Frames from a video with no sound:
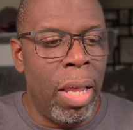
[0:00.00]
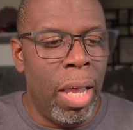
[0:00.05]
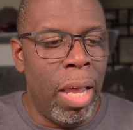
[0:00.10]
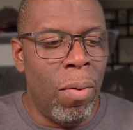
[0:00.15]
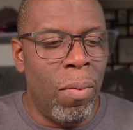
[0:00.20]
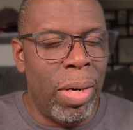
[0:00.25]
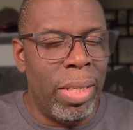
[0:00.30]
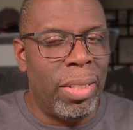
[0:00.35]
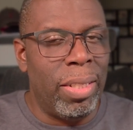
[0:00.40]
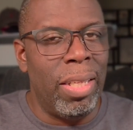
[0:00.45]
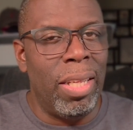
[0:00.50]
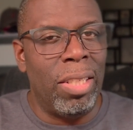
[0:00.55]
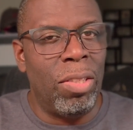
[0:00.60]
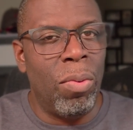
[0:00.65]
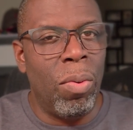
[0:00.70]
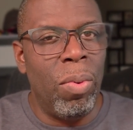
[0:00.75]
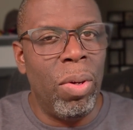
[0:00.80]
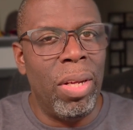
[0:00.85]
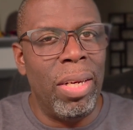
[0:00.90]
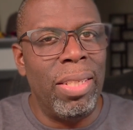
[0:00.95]
And when I say
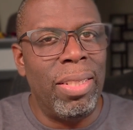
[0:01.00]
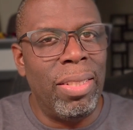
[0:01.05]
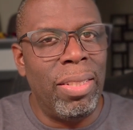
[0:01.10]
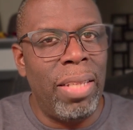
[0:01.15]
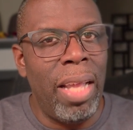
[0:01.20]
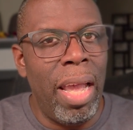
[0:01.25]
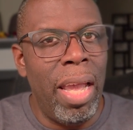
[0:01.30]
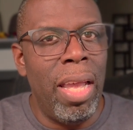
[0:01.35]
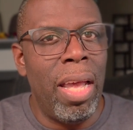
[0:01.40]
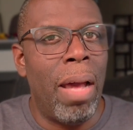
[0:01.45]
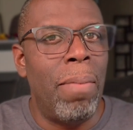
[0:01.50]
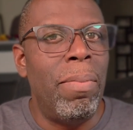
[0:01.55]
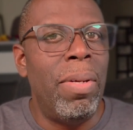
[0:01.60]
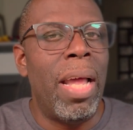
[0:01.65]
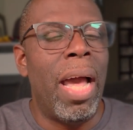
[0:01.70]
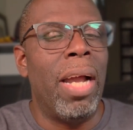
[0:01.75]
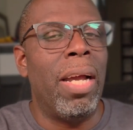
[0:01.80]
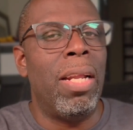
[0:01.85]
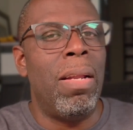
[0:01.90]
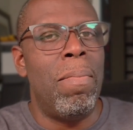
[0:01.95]
that's where we're going to stay, I'm
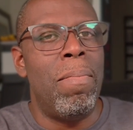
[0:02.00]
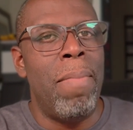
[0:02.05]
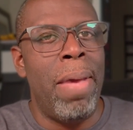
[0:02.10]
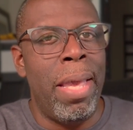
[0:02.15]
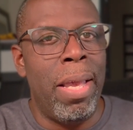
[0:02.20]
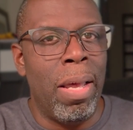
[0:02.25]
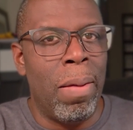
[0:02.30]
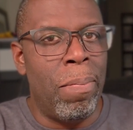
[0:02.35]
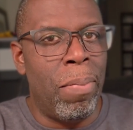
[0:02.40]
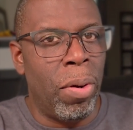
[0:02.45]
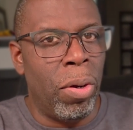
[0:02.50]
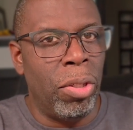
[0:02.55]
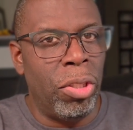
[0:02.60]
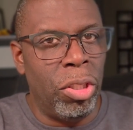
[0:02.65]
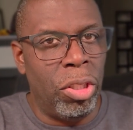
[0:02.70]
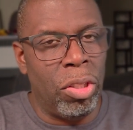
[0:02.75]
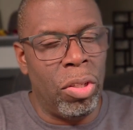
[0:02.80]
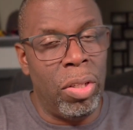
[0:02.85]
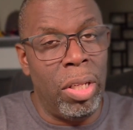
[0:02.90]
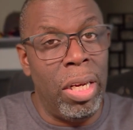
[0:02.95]
not going to make a
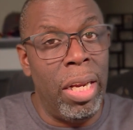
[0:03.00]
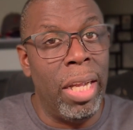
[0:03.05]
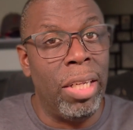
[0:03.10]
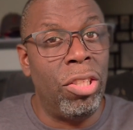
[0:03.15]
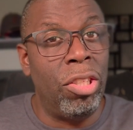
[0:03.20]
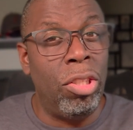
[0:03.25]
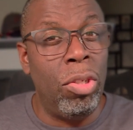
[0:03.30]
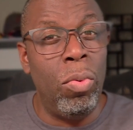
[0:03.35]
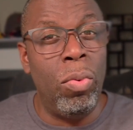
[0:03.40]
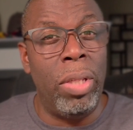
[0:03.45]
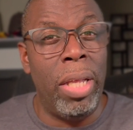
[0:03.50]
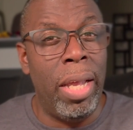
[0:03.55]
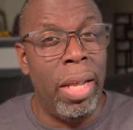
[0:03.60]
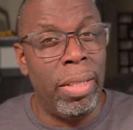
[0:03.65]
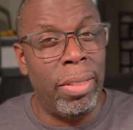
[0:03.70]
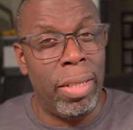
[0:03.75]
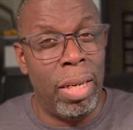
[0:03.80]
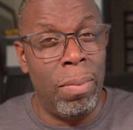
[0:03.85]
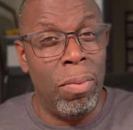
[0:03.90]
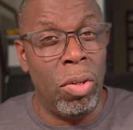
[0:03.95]
purchase on the next two
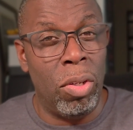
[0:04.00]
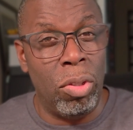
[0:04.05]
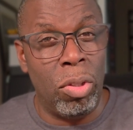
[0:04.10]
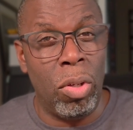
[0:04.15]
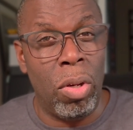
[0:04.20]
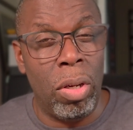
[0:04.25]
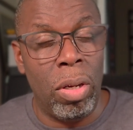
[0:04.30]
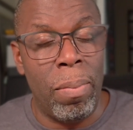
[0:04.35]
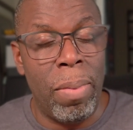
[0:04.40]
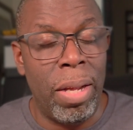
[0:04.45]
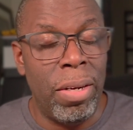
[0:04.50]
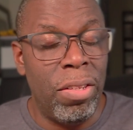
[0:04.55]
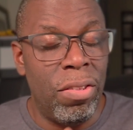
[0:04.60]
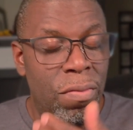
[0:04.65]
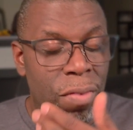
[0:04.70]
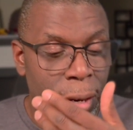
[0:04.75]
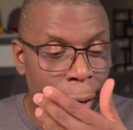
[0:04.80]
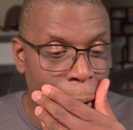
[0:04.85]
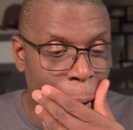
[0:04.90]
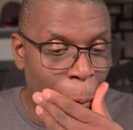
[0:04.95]
things that I'm going to talk about in
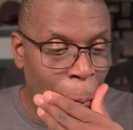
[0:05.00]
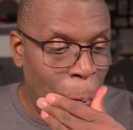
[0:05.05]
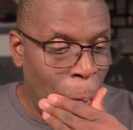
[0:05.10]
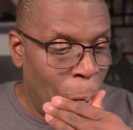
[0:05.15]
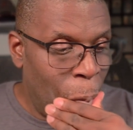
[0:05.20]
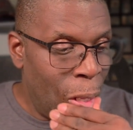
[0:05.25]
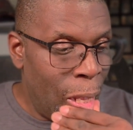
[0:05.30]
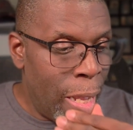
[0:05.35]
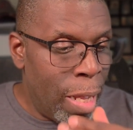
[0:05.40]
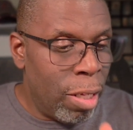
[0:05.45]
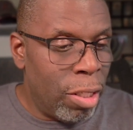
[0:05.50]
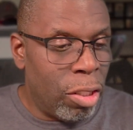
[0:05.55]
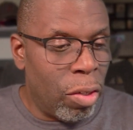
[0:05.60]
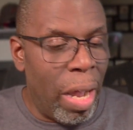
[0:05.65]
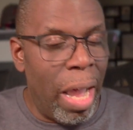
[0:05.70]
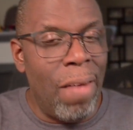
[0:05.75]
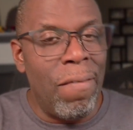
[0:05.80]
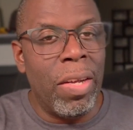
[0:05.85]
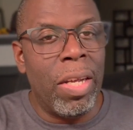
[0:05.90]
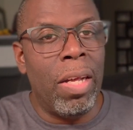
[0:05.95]
this video. So
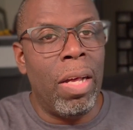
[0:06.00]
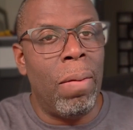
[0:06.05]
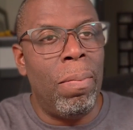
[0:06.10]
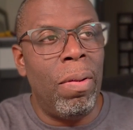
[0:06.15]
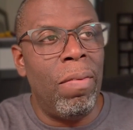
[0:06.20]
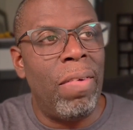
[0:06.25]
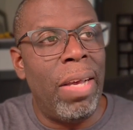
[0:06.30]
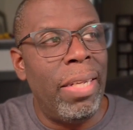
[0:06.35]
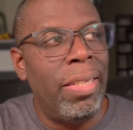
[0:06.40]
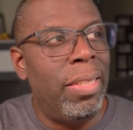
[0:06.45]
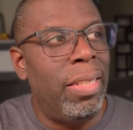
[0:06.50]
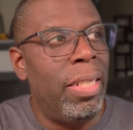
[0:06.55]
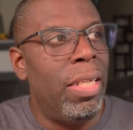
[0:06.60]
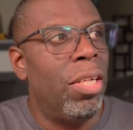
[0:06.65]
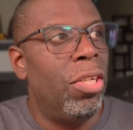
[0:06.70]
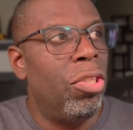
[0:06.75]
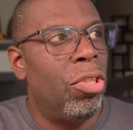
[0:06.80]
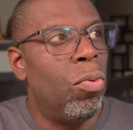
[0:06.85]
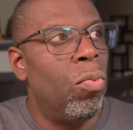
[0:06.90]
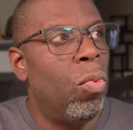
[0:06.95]
I have a couple of
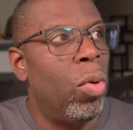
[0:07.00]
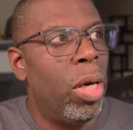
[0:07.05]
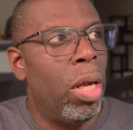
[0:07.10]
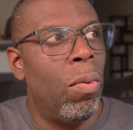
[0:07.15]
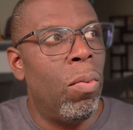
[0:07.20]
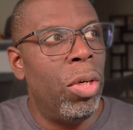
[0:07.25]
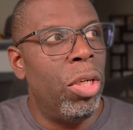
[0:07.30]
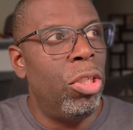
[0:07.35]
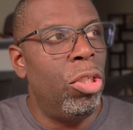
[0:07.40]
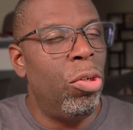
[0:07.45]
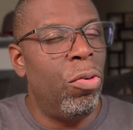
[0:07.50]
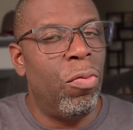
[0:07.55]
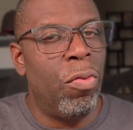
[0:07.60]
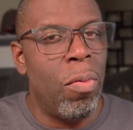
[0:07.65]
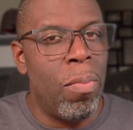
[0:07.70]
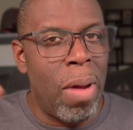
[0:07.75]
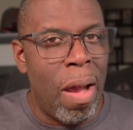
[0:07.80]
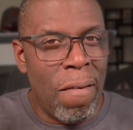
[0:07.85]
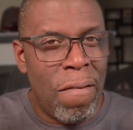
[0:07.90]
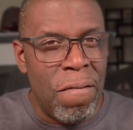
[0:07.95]
ideas on what I want to do
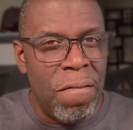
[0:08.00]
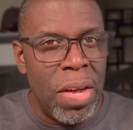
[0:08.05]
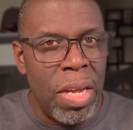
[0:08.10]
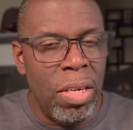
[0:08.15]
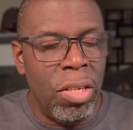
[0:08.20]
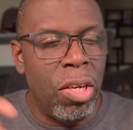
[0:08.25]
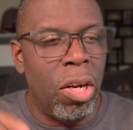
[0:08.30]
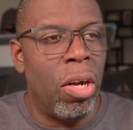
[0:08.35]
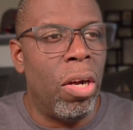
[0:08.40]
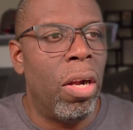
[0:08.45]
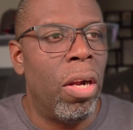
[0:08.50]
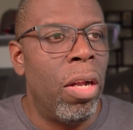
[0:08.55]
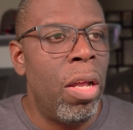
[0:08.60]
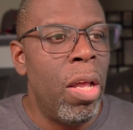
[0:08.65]
for my fun car.